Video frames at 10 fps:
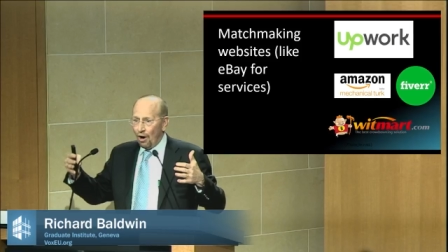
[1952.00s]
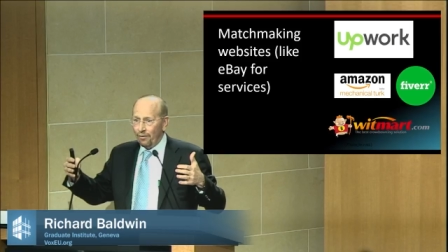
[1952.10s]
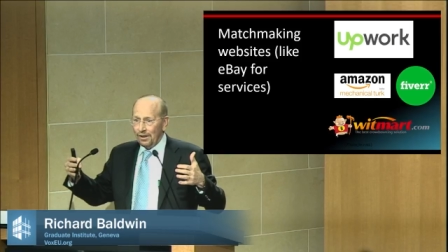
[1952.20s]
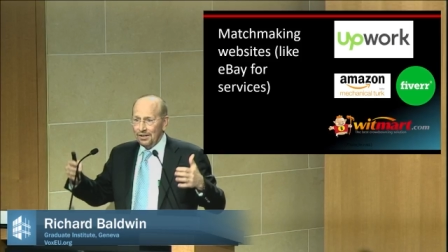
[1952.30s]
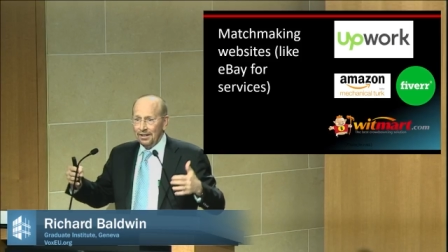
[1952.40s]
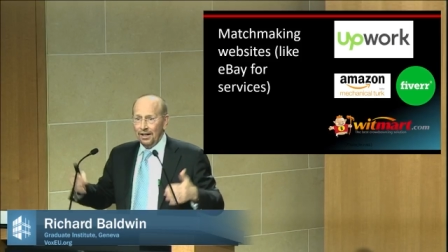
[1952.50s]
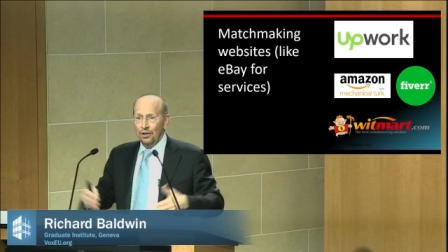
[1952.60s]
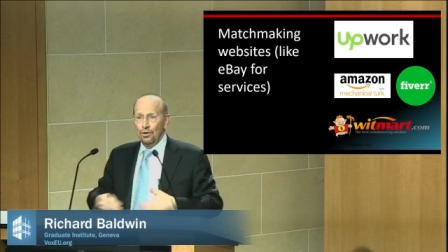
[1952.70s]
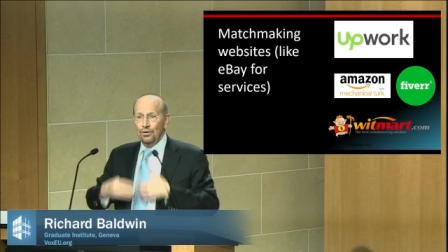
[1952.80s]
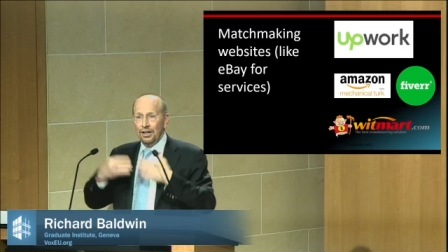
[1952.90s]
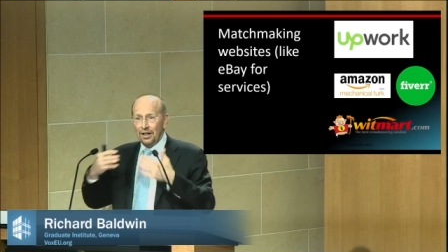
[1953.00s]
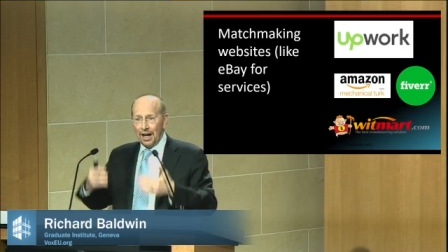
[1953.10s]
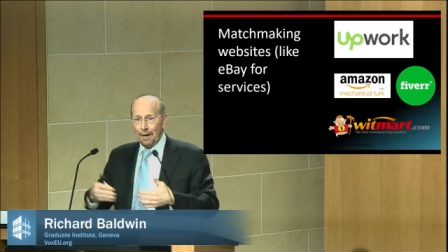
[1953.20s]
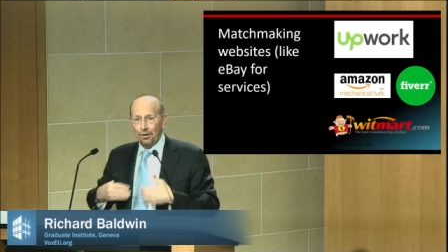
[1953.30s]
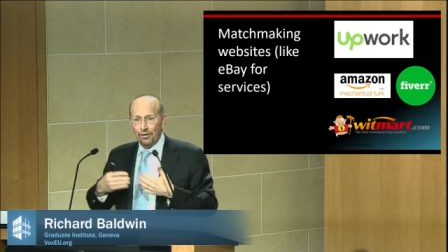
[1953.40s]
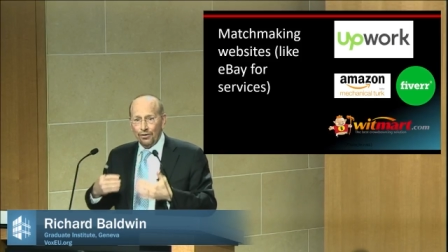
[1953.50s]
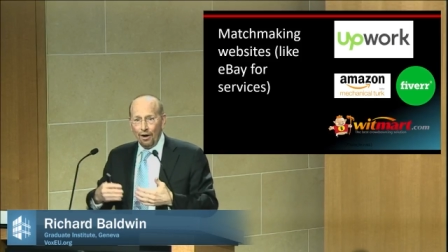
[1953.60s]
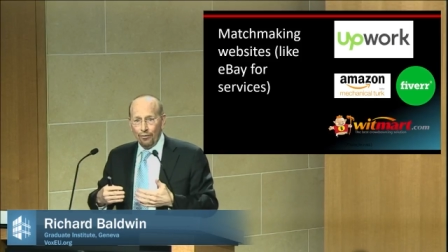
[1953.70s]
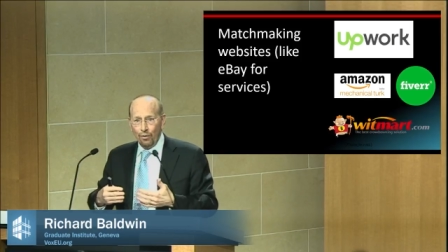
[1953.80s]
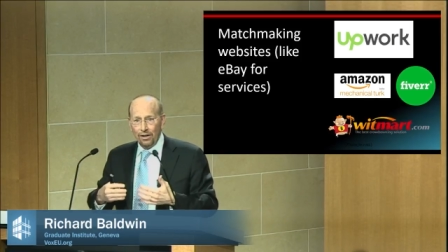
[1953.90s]
office using collaborative
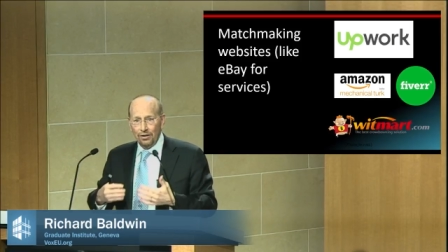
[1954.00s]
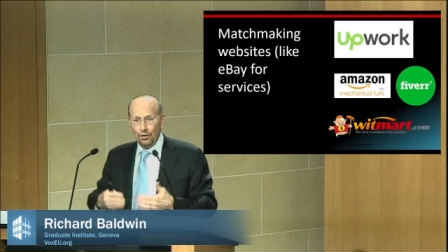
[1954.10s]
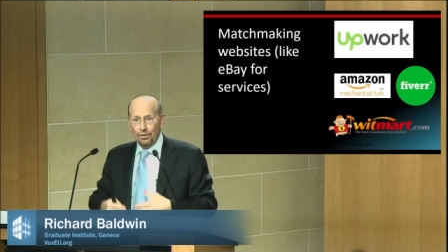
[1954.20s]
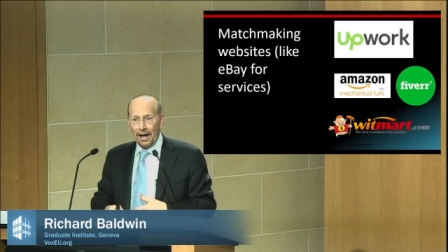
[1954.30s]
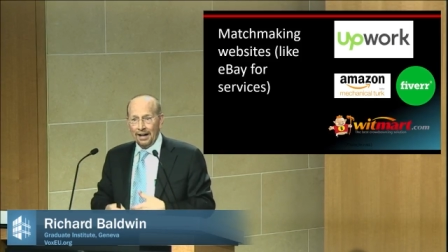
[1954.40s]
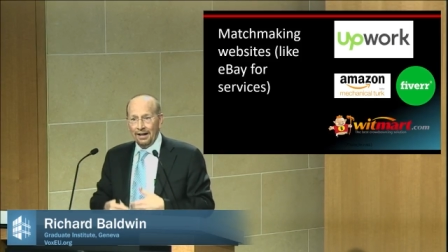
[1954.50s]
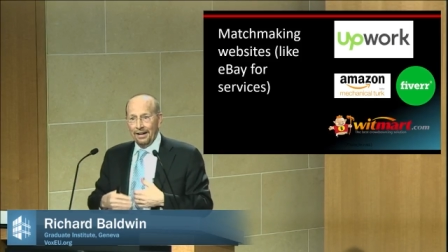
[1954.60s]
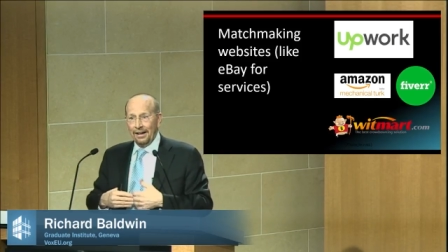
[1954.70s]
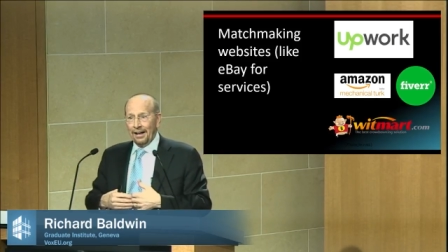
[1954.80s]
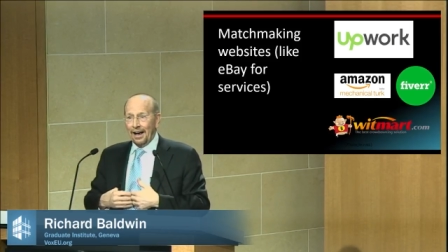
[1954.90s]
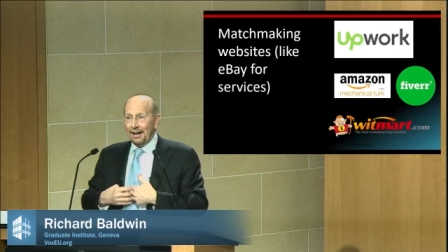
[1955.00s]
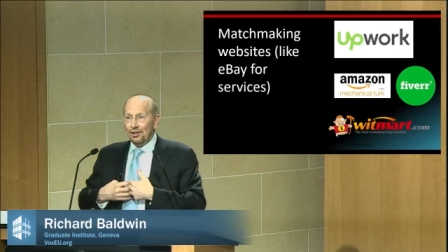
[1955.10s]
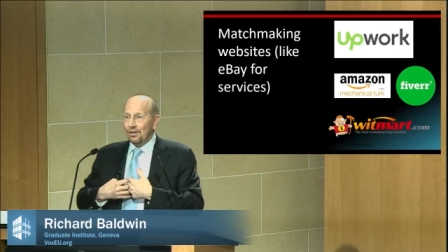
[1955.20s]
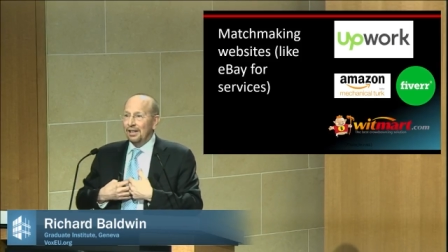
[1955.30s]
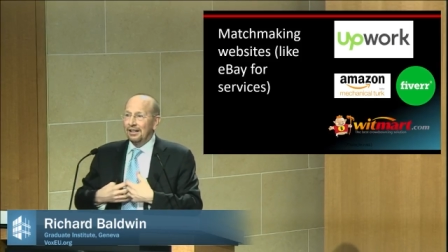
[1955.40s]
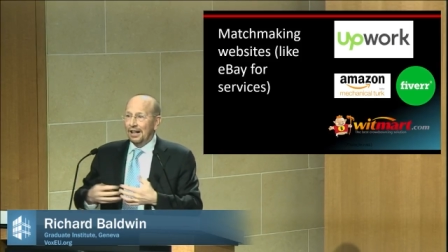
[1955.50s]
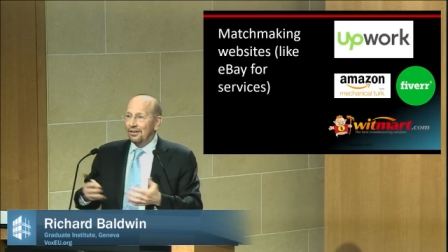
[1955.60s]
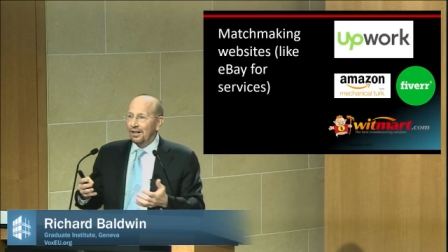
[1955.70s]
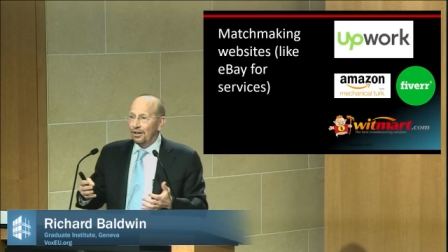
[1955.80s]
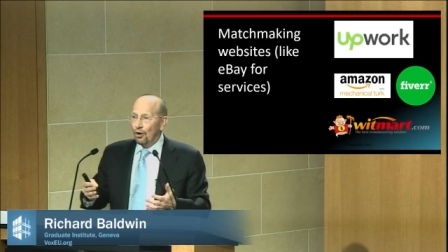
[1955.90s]
software to do that. I just think
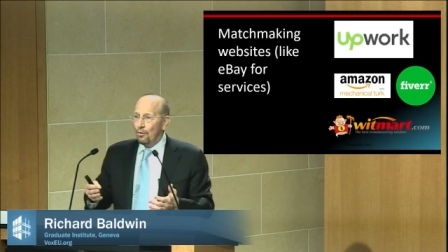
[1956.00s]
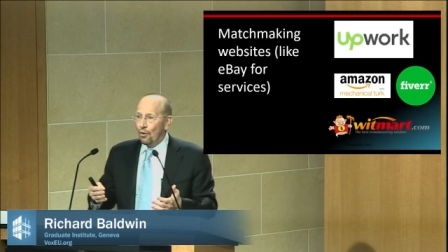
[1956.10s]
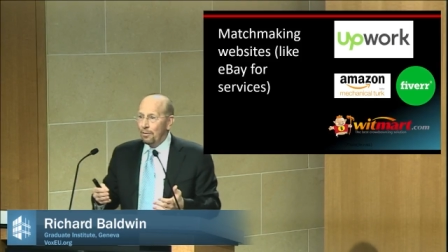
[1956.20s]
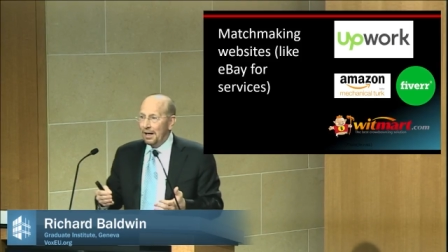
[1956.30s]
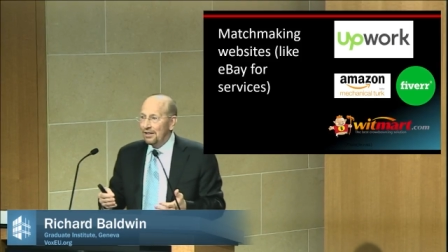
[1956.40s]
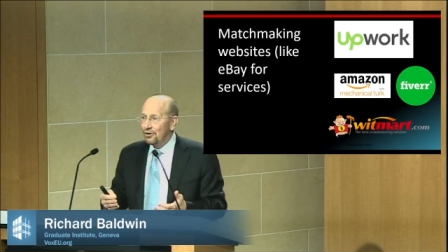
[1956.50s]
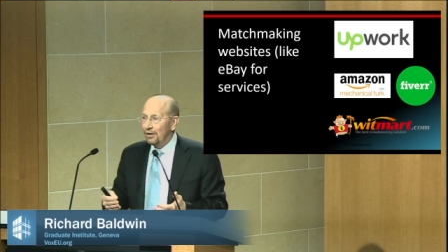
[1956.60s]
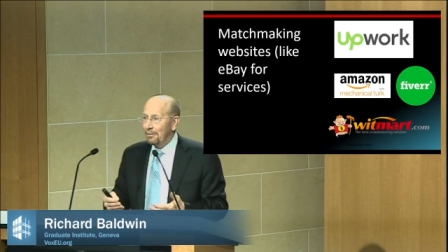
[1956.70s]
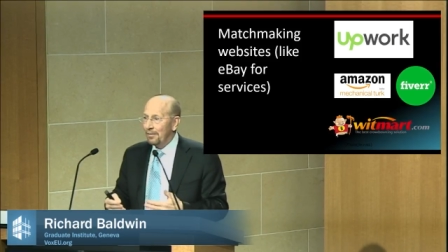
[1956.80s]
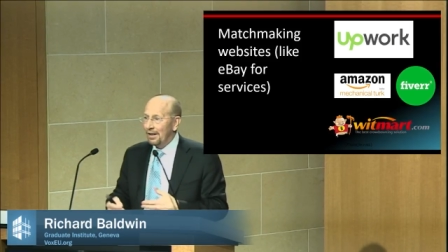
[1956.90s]
that's going to go more mainstream.